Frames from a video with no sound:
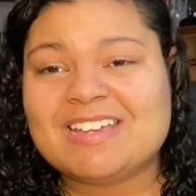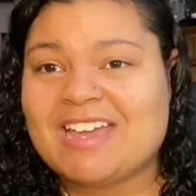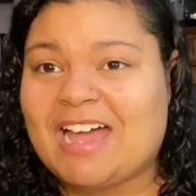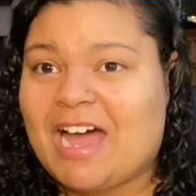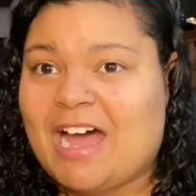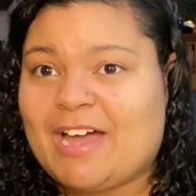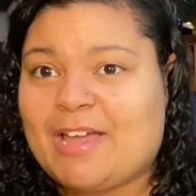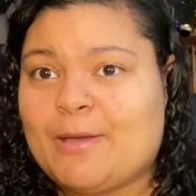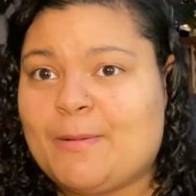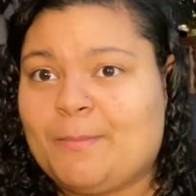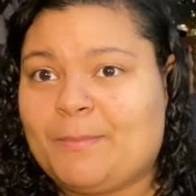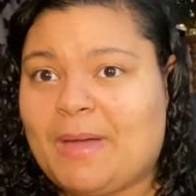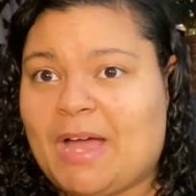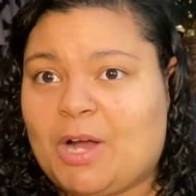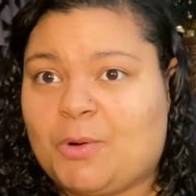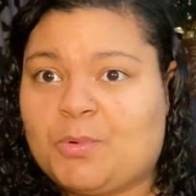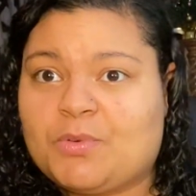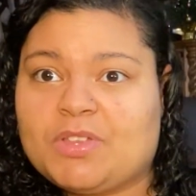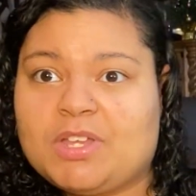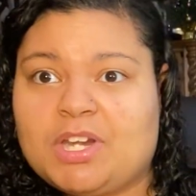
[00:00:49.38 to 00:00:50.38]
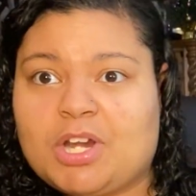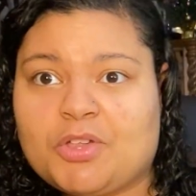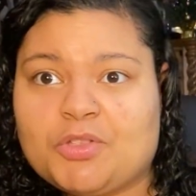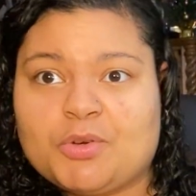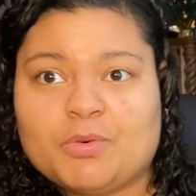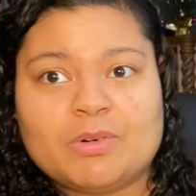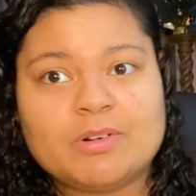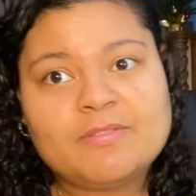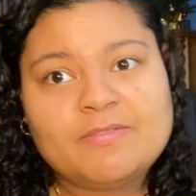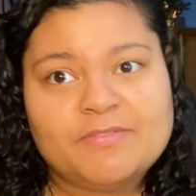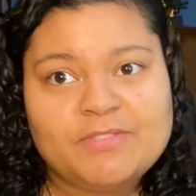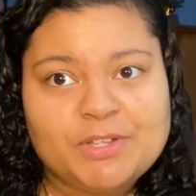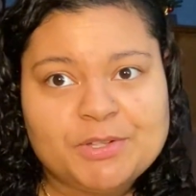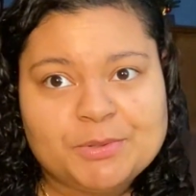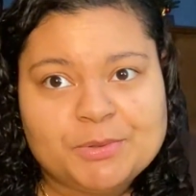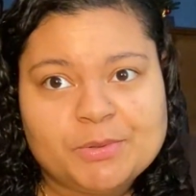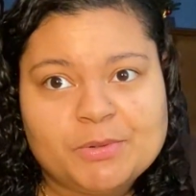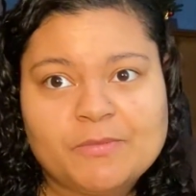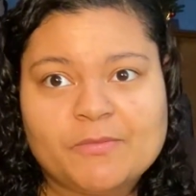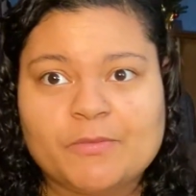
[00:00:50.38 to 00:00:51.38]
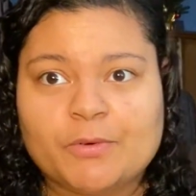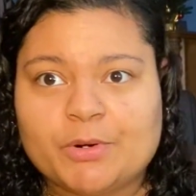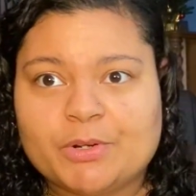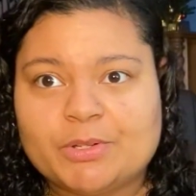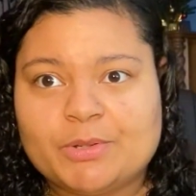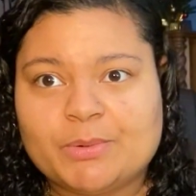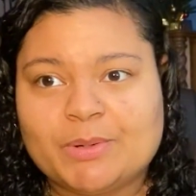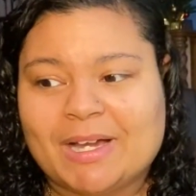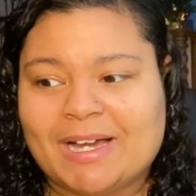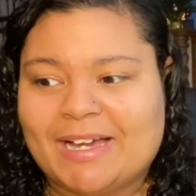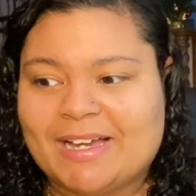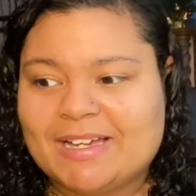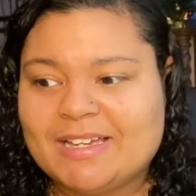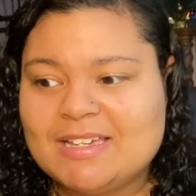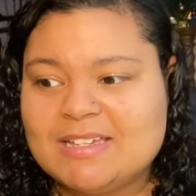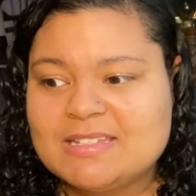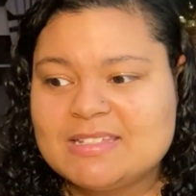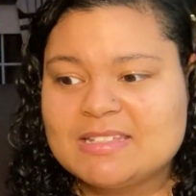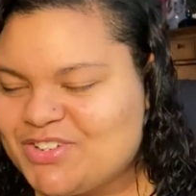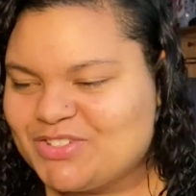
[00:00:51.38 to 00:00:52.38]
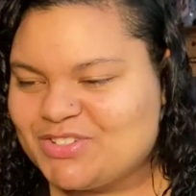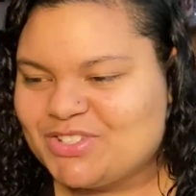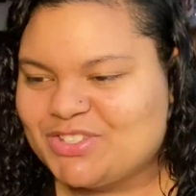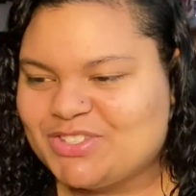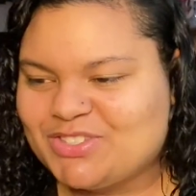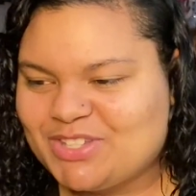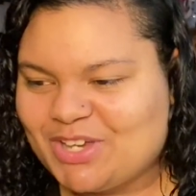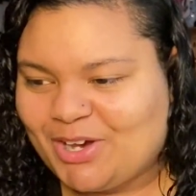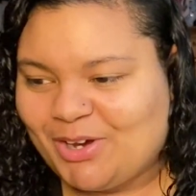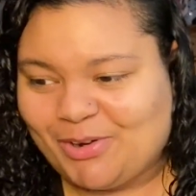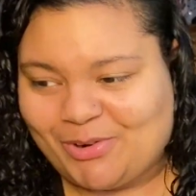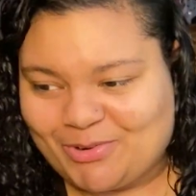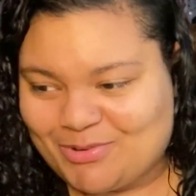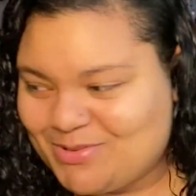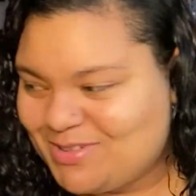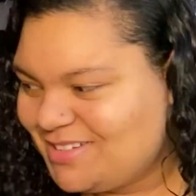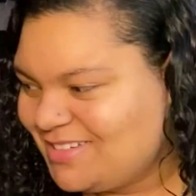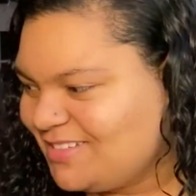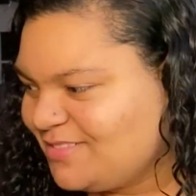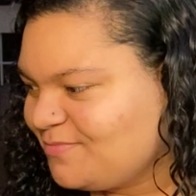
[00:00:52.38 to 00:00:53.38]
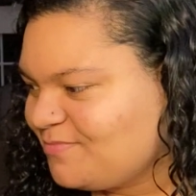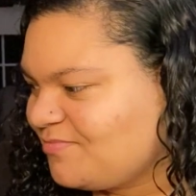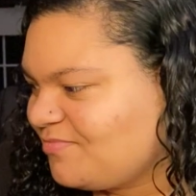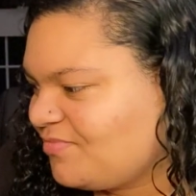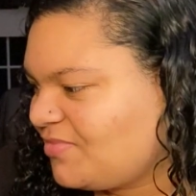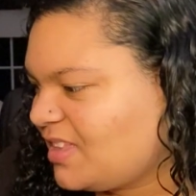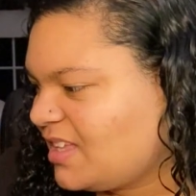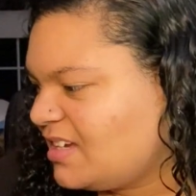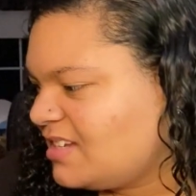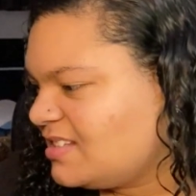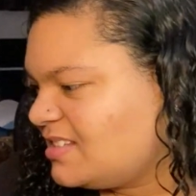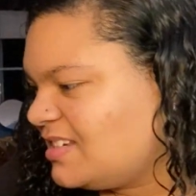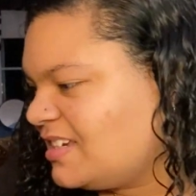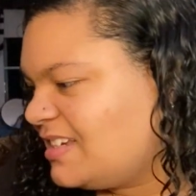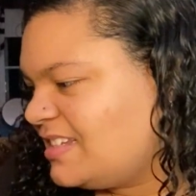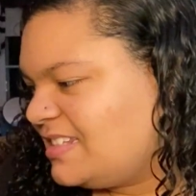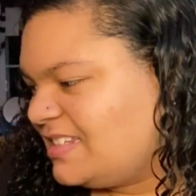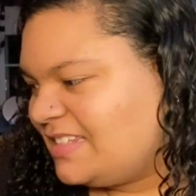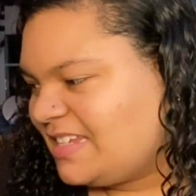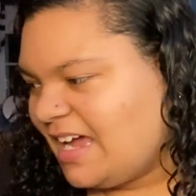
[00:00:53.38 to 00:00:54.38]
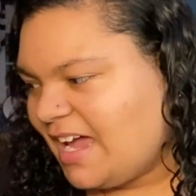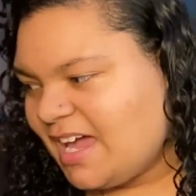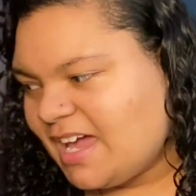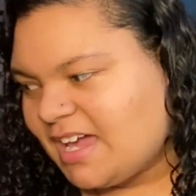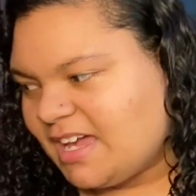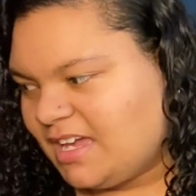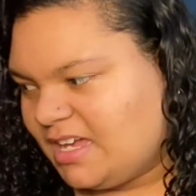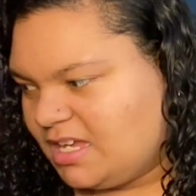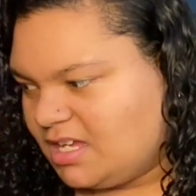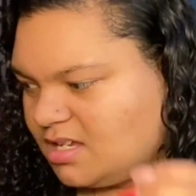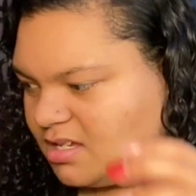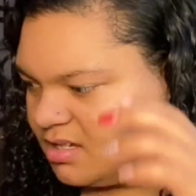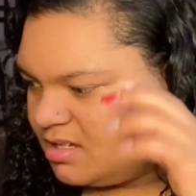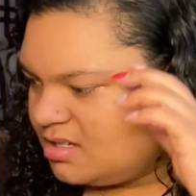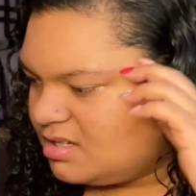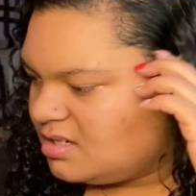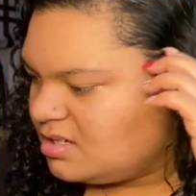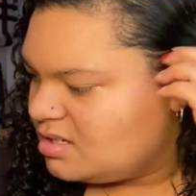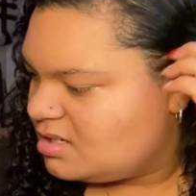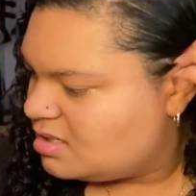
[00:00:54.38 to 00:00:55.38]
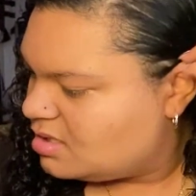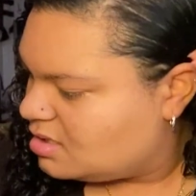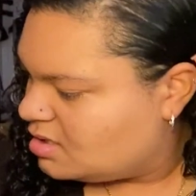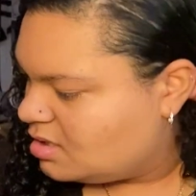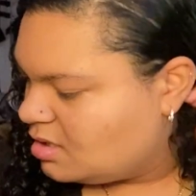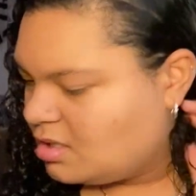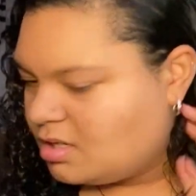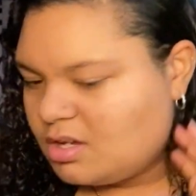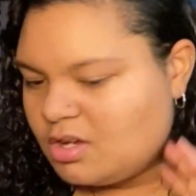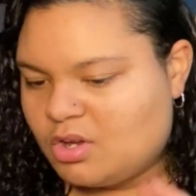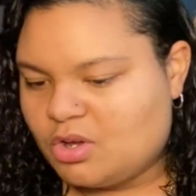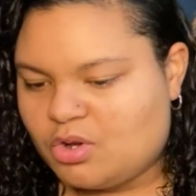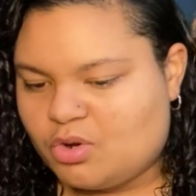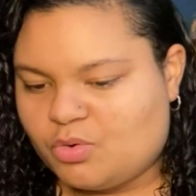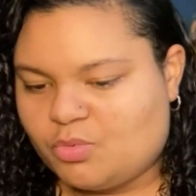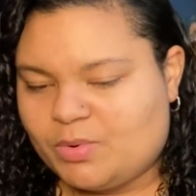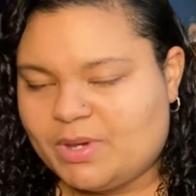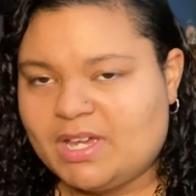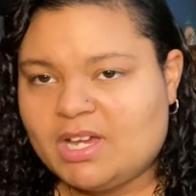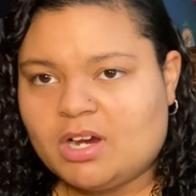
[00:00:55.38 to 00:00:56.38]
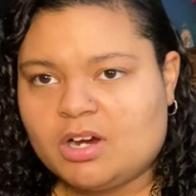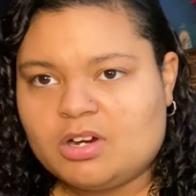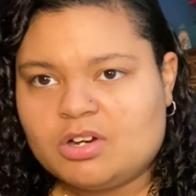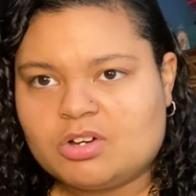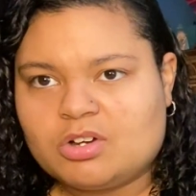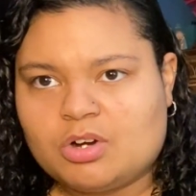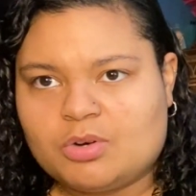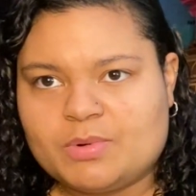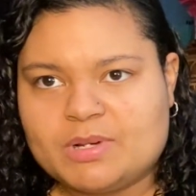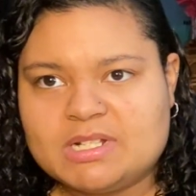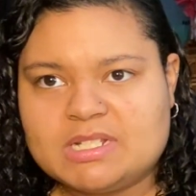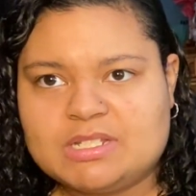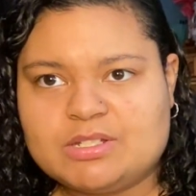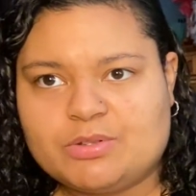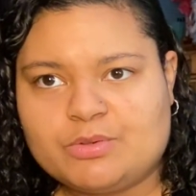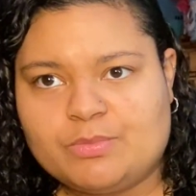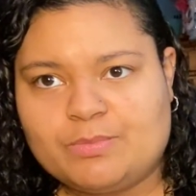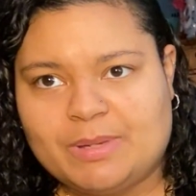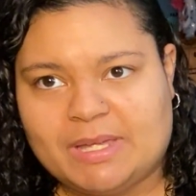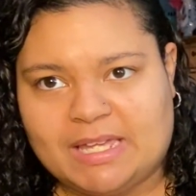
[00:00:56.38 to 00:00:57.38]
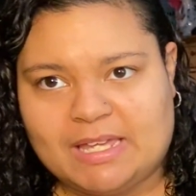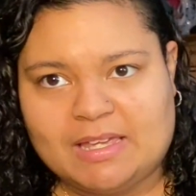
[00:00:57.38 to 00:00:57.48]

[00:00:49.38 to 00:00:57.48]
I am back with another review for you guys. So, today, we are going to be